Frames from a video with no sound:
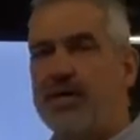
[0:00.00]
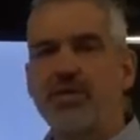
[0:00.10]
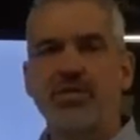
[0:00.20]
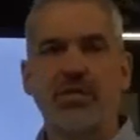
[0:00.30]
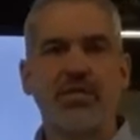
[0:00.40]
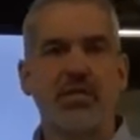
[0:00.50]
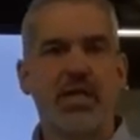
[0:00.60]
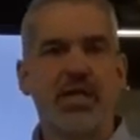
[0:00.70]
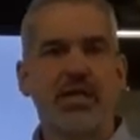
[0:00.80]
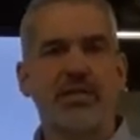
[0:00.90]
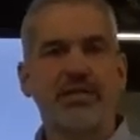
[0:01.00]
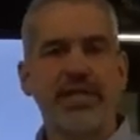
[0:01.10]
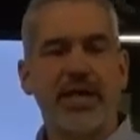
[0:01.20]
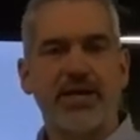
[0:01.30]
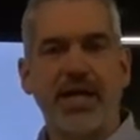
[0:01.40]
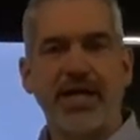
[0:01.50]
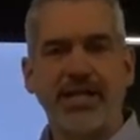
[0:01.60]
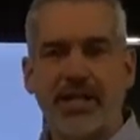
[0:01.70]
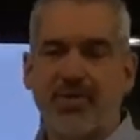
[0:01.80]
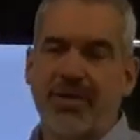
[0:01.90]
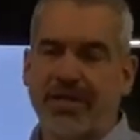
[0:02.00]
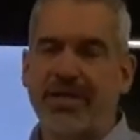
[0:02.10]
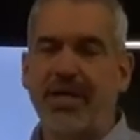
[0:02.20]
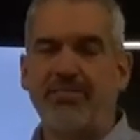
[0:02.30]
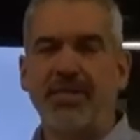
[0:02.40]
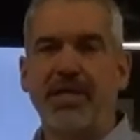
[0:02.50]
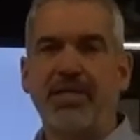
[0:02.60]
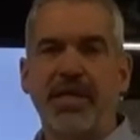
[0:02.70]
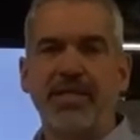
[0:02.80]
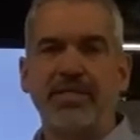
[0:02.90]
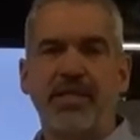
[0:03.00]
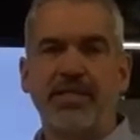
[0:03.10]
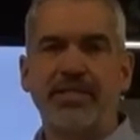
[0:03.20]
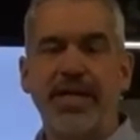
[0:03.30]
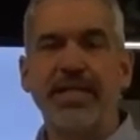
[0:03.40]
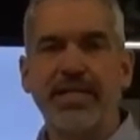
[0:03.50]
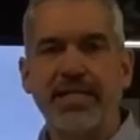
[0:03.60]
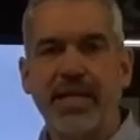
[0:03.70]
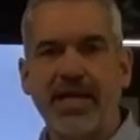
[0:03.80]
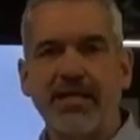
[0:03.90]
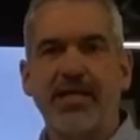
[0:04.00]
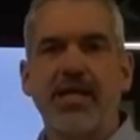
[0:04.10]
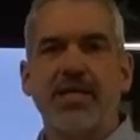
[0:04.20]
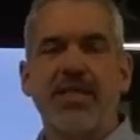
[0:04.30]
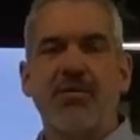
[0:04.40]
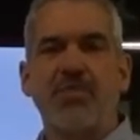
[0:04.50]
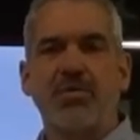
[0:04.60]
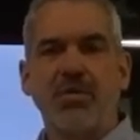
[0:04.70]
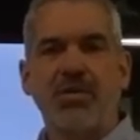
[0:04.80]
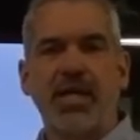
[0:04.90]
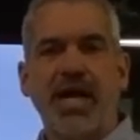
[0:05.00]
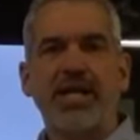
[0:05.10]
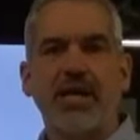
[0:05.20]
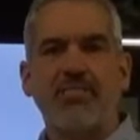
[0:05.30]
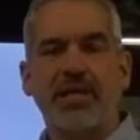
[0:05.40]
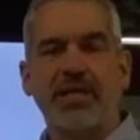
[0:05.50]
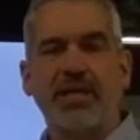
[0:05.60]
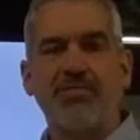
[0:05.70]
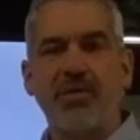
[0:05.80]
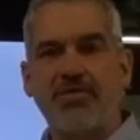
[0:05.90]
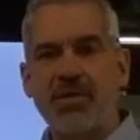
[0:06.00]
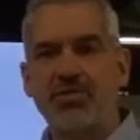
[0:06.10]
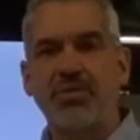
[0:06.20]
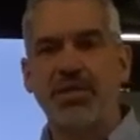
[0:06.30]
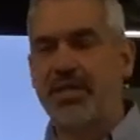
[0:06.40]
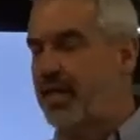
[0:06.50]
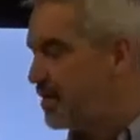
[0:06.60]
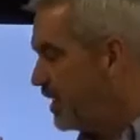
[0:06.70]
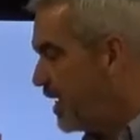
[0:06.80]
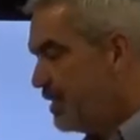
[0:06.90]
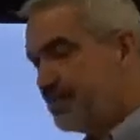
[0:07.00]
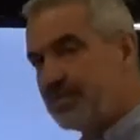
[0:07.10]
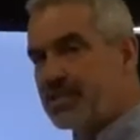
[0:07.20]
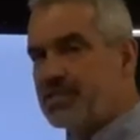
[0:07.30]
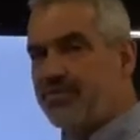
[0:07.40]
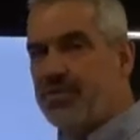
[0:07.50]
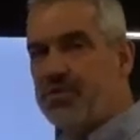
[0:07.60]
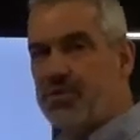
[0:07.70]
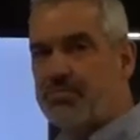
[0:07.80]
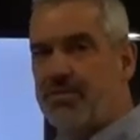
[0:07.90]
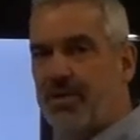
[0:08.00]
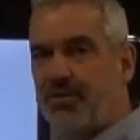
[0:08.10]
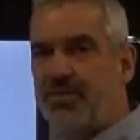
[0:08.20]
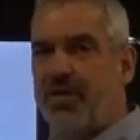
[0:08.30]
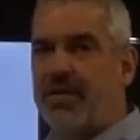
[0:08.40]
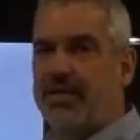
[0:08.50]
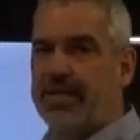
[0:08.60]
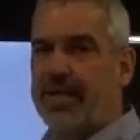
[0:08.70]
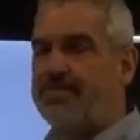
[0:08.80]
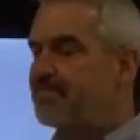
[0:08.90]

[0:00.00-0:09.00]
there's a little neon light there, well not neon, but a LED light that will light up and give you a visual indication, hey, this fuse is blown. Okay.